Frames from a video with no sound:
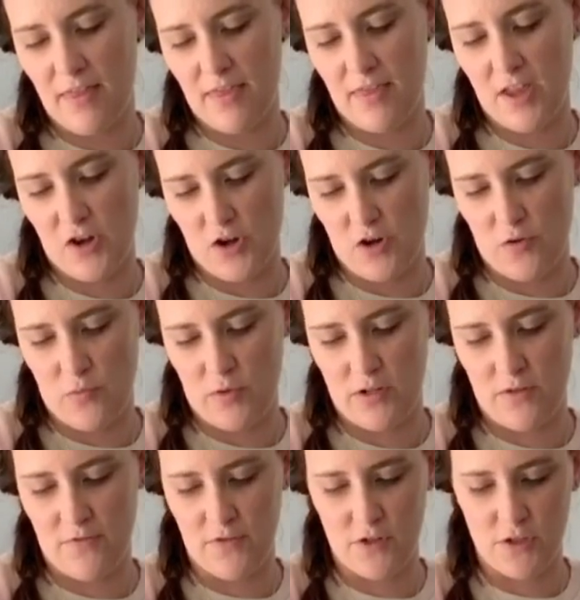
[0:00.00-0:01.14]
thinner when you're
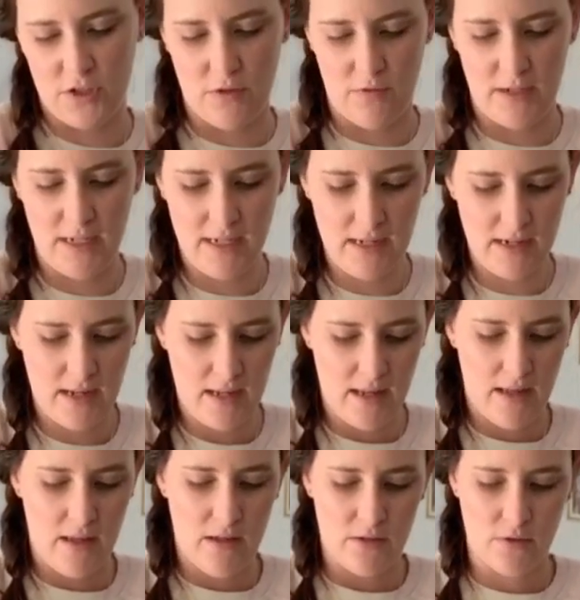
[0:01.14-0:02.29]
first doing it.
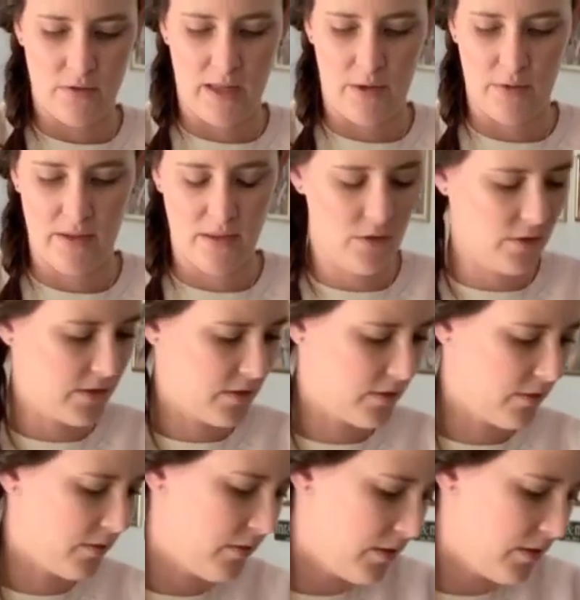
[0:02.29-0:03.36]
So that way the crystal,